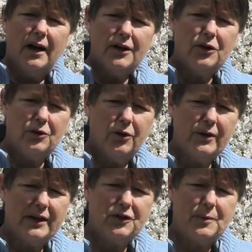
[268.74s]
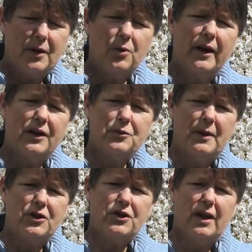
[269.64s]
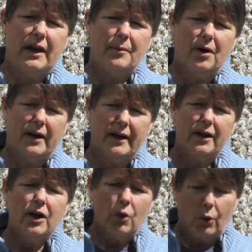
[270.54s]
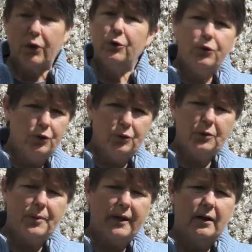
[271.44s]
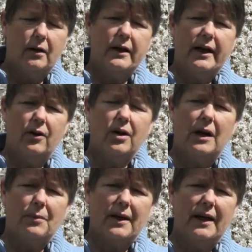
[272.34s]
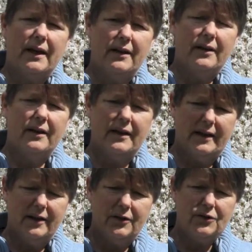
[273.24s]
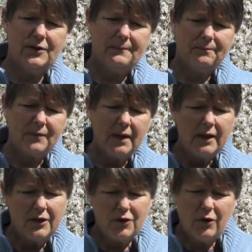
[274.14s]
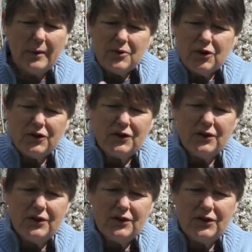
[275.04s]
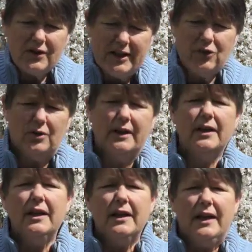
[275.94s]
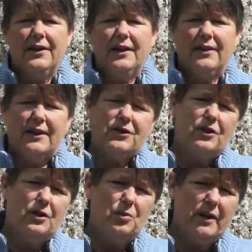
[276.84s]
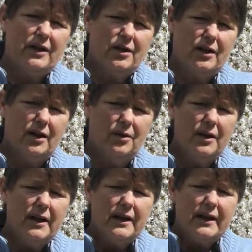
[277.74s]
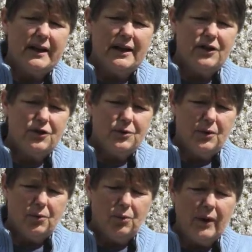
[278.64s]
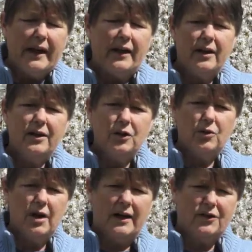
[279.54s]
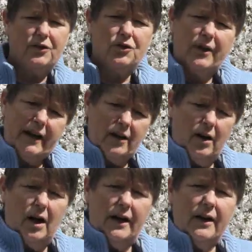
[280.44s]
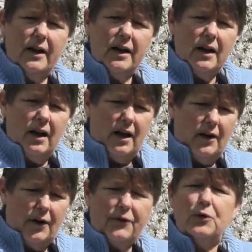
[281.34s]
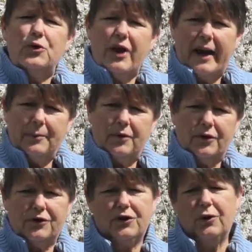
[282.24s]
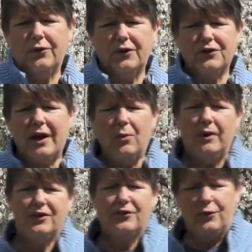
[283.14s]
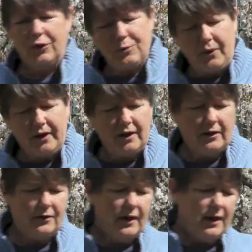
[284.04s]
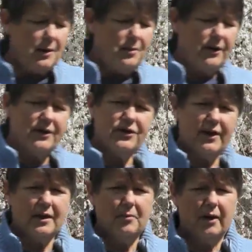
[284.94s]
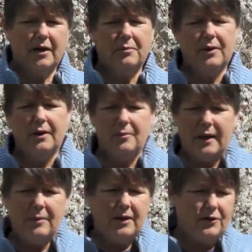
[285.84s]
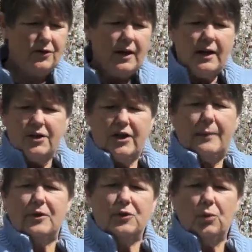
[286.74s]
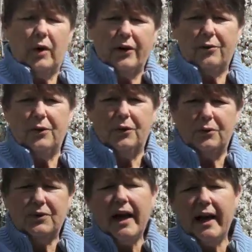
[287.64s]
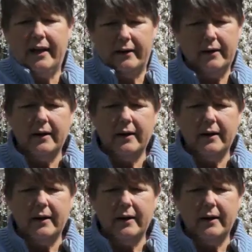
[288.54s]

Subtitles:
You don't need to spend quite as much time on it, or you do, depending on how complicated it is. So just to schedule it, I think that's a good way to go. Each week you concentrate on a few chapters. So if it's not what's first marking period, second marking period, maybe it's chapters 1 through 10,